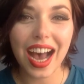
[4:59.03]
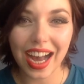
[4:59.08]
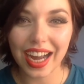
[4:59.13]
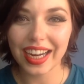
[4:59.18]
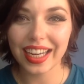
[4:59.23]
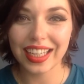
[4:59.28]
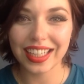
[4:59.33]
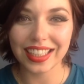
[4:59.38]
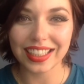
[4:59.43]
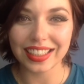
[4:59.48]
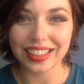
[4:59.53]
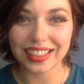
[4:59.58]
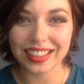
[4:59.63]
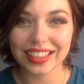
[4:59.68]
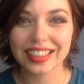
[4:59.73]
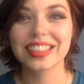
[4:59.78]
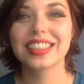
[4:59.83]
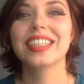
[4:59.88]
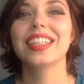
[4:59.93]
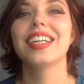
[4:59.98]

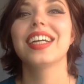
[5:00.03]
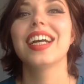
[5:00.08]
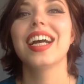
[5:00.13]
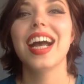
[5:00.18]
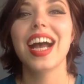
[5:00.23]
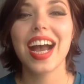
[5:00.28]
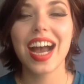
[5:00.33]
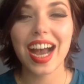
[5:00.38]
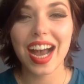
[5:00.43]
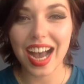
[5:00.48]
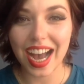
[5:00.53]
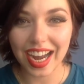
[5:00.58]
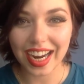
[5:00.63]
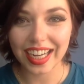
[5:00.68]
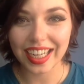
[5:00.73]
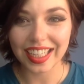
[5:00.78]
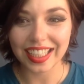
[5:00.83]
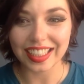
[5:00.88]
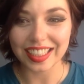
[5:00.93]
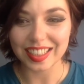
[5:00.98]
Island,
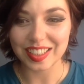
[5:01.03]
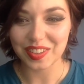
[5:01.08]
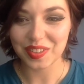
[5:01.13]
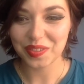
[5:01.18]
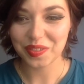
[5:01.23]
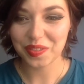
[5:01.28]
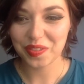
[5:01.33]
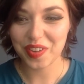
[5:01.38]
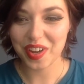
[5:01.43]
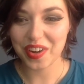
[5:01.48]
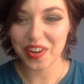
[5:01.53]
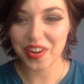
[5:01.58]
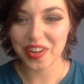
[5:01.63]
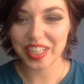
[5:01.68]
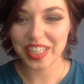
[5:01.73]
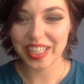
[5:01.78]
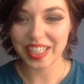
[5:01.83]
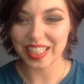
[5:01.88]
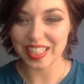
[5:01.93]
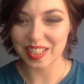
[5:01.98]
island.
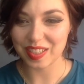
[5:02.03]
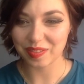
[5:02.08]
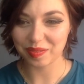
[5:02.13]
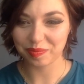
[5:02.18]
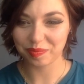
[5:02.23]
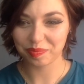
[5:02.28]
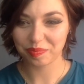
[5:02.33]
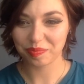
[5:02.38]
Very good.